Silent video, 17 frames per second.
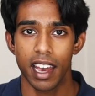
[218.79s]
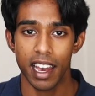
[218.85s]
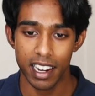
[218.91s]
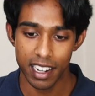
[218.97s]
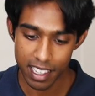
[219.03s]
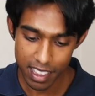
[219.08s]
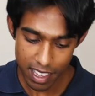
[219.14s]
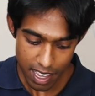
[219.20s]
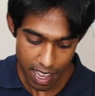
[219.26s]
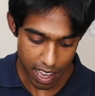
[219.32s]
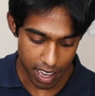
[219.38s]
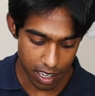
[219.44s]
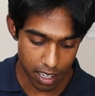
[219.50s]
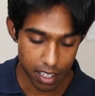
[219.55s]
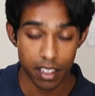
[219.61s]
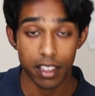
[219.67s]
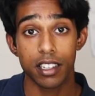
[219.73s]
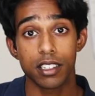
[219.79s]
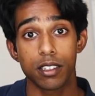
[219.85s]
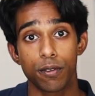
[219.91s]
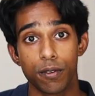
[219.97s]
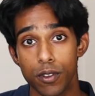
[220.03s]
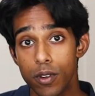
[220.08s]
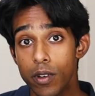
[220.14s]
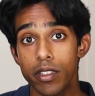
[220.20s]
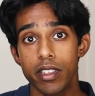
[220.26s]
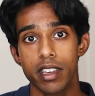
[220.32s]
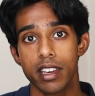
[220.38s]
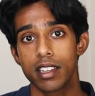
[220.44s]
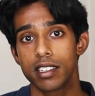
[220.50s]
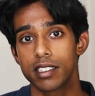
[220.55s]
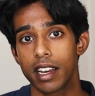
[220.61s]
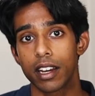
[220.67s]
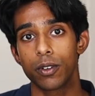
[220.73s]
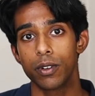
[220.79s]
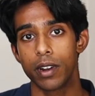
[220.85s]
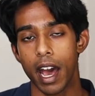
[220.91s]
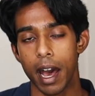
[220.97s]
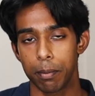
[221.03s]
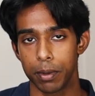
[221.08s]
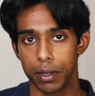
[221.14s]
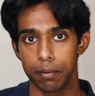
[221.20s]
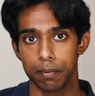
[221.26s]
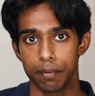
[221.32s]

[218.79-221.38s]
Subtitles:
And in the end, there's a few things that could happen.